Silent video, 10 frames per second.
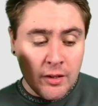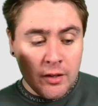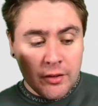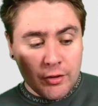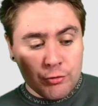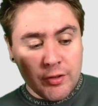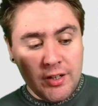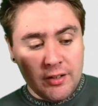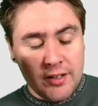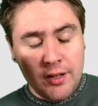Now
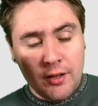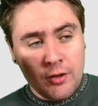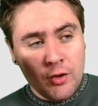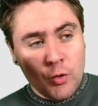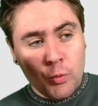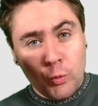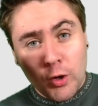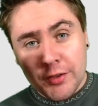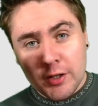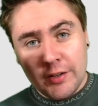really, what
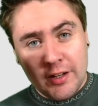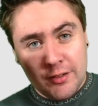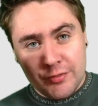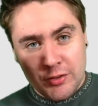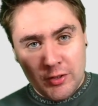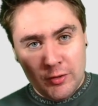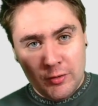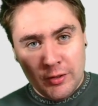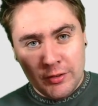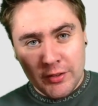they're going to have to do,
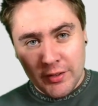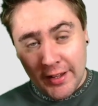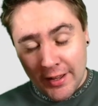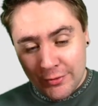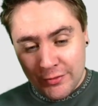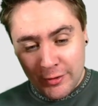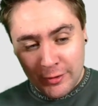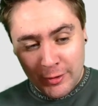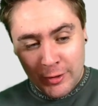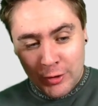they have to
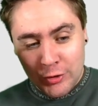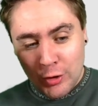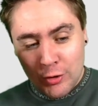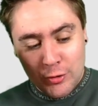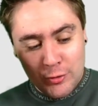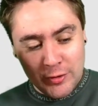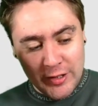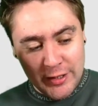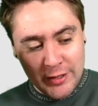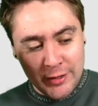not
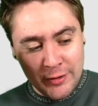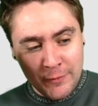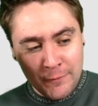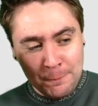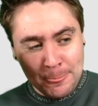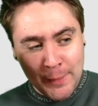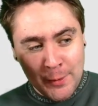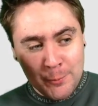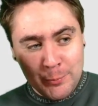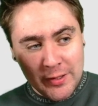only
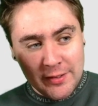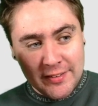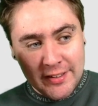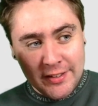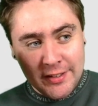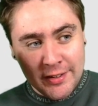build the